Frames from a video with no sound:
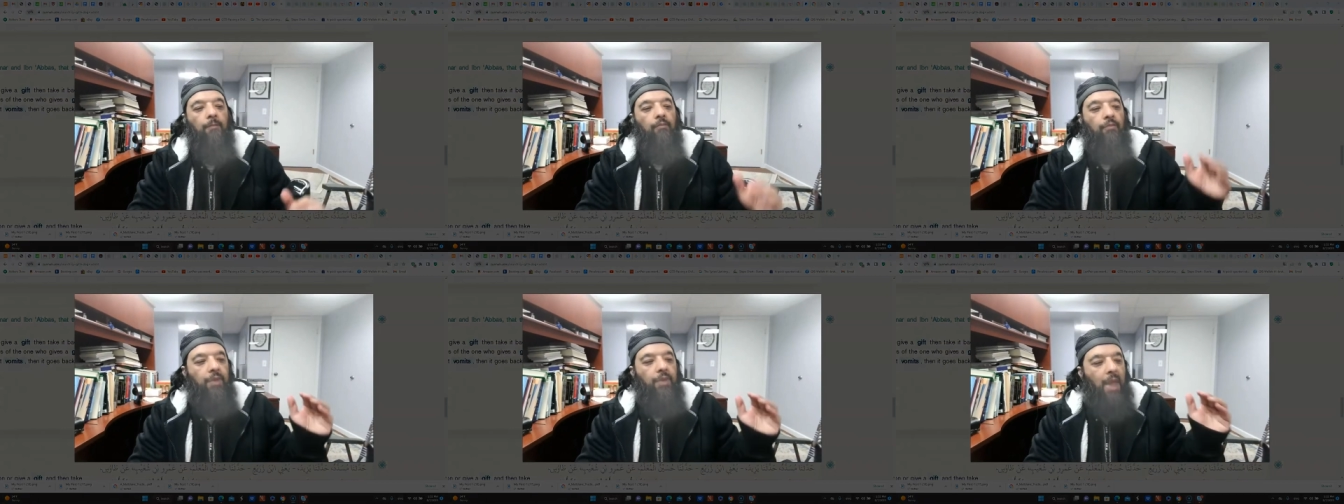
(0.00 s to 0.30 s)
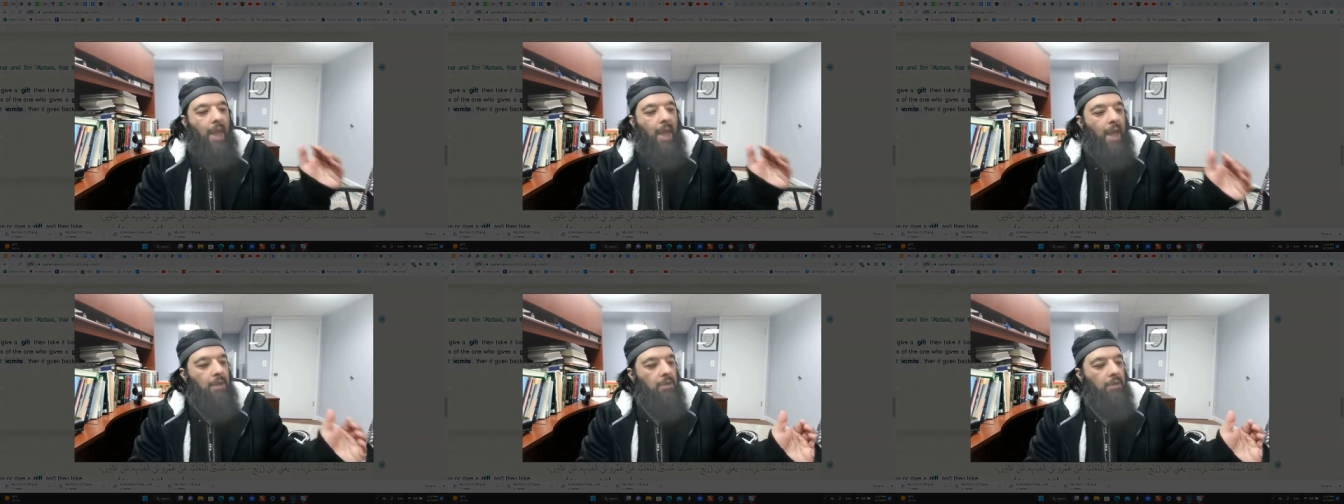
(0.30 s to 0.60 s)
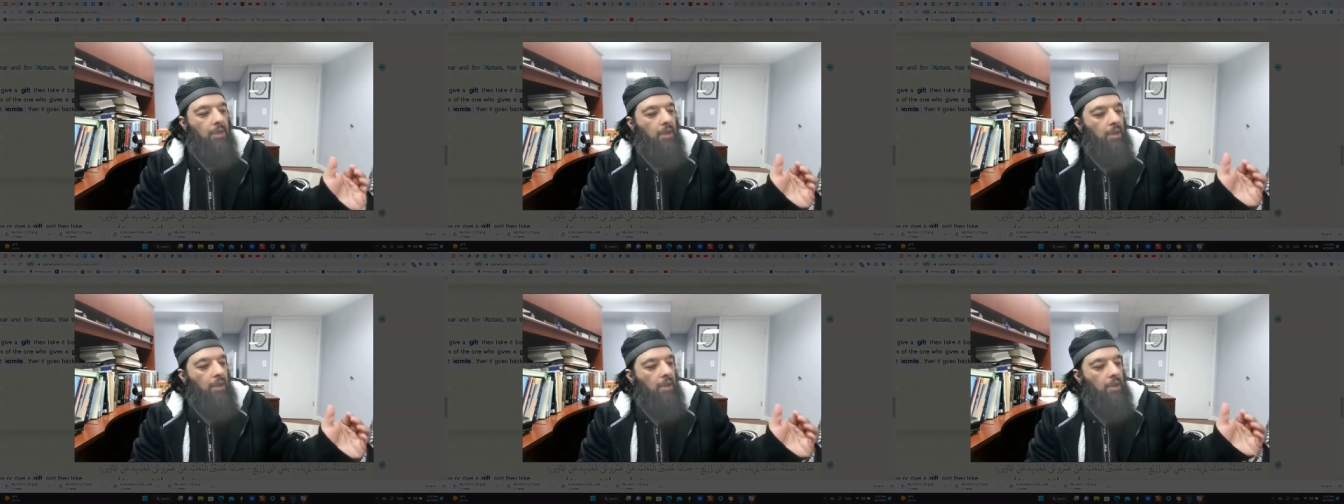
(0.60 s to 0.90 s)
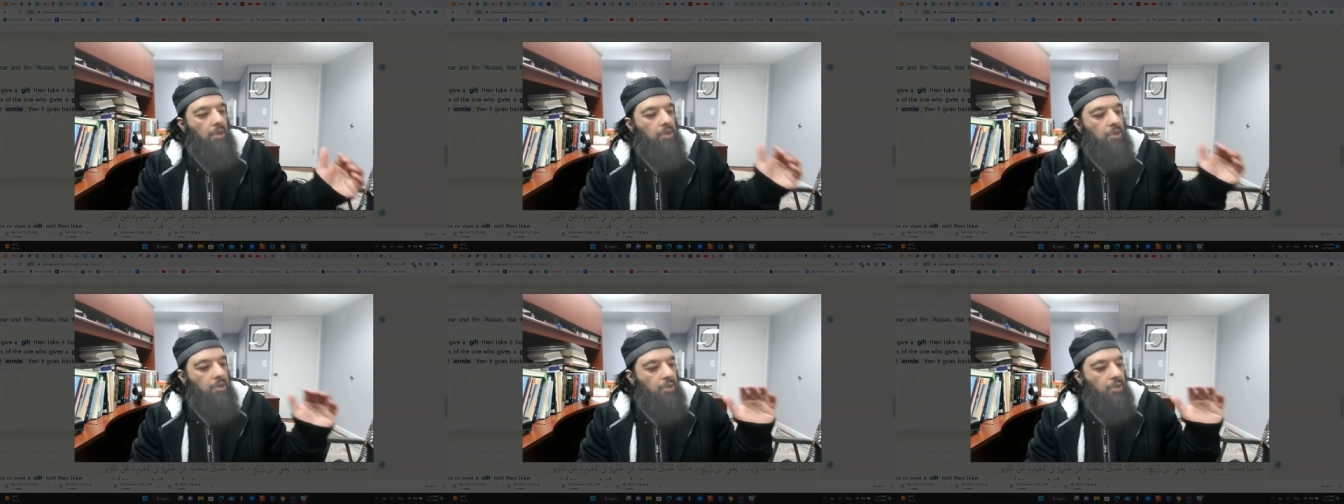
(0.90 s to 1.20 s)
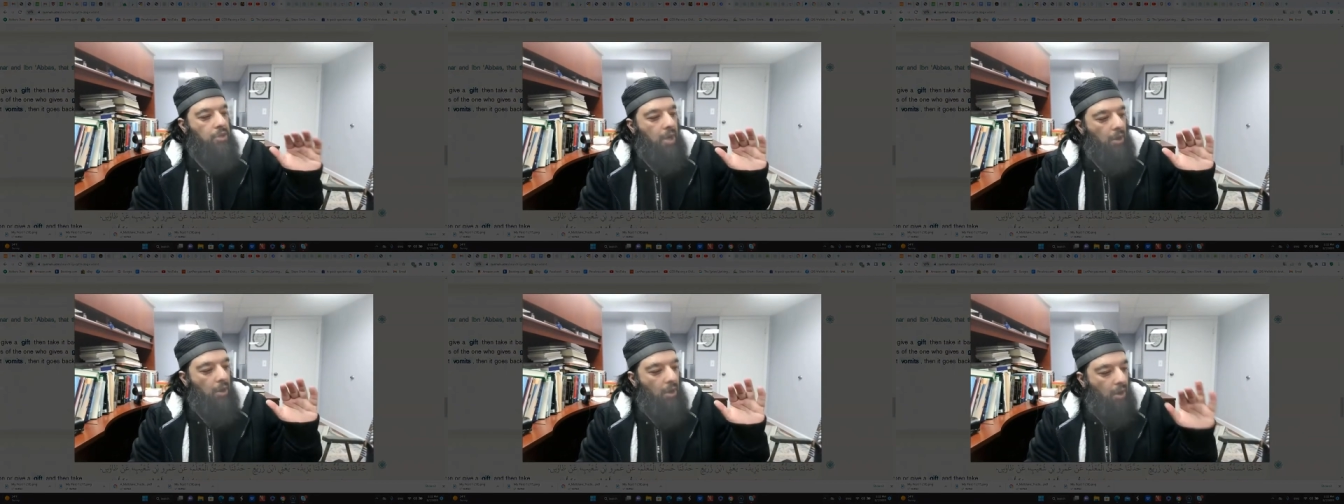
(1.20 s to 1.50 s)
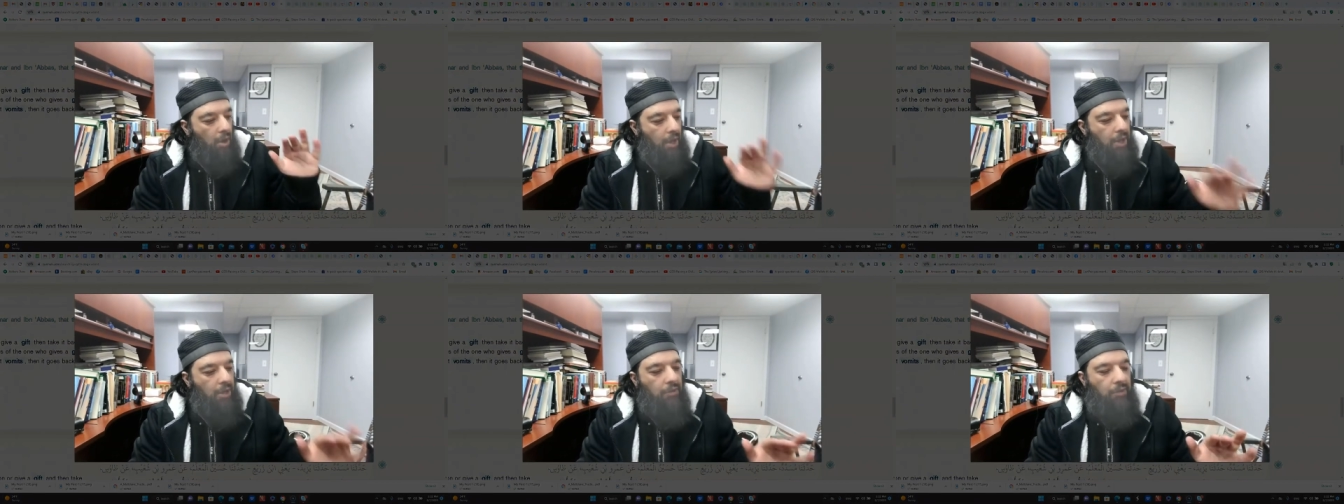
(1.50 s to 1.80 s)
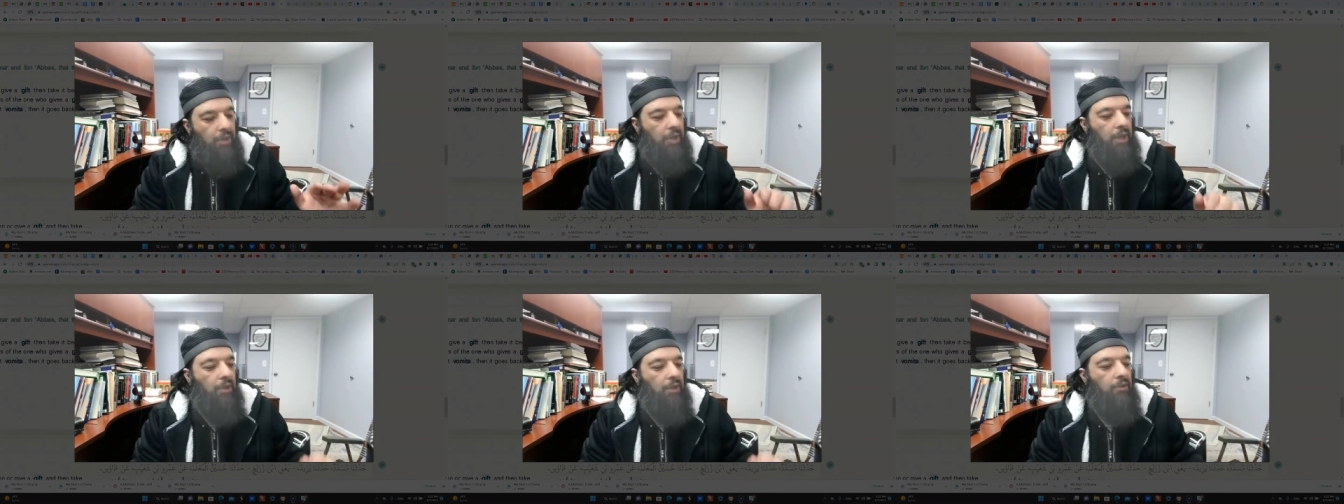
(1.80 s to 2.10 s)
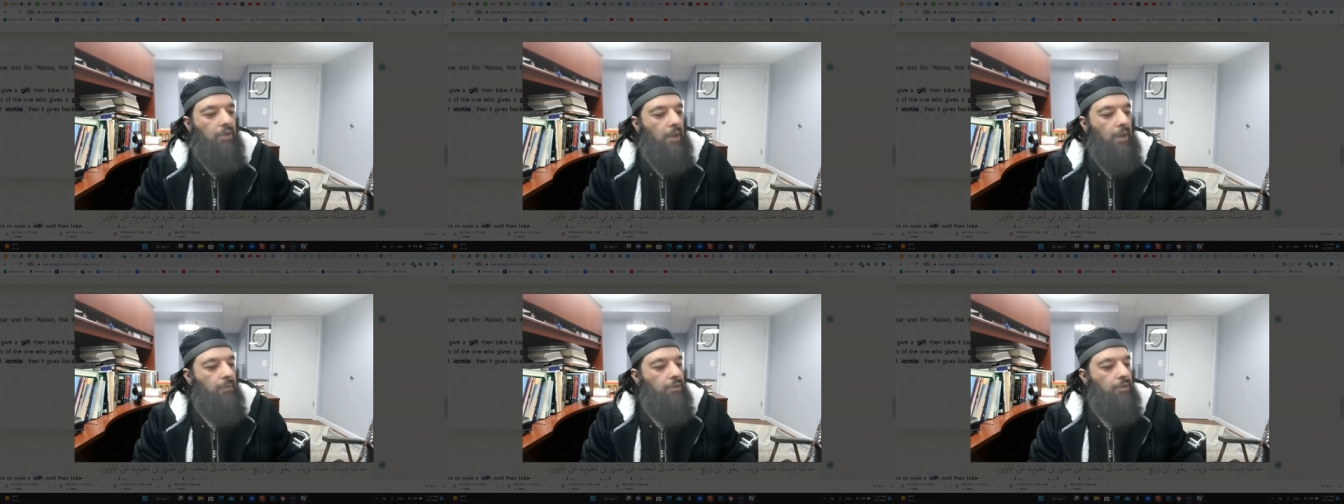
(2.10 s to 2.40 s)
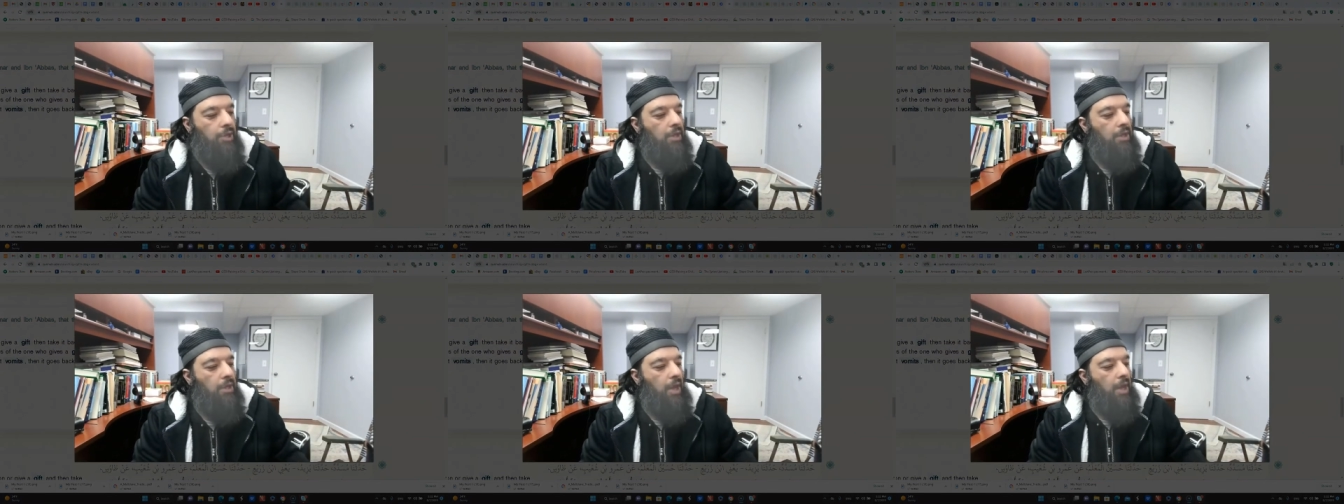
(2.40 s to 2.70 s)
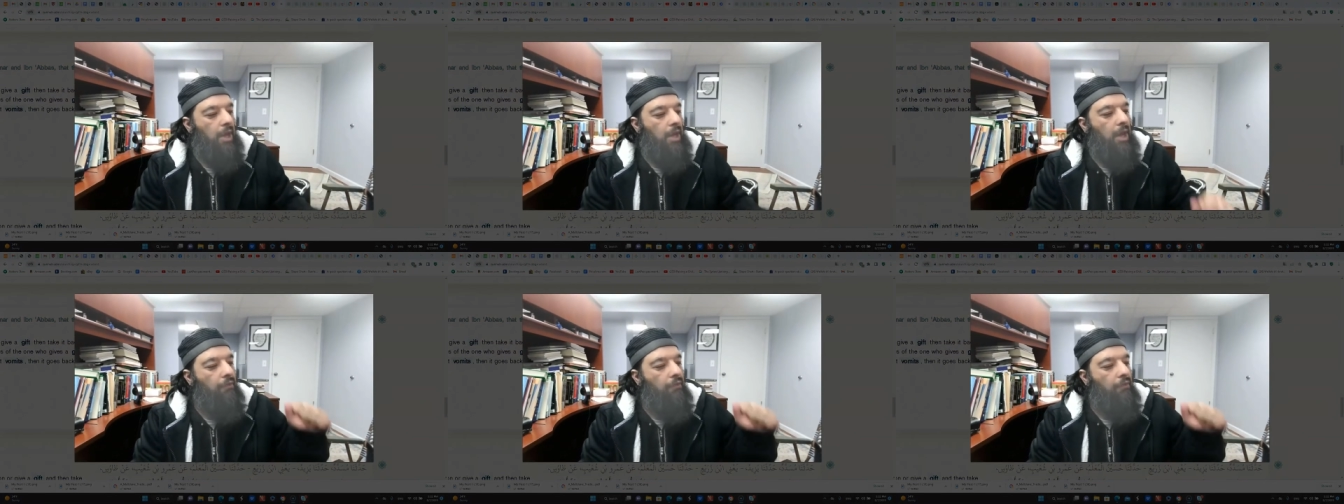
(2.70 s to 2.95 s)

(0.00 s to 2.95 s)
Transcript: that there is an exception that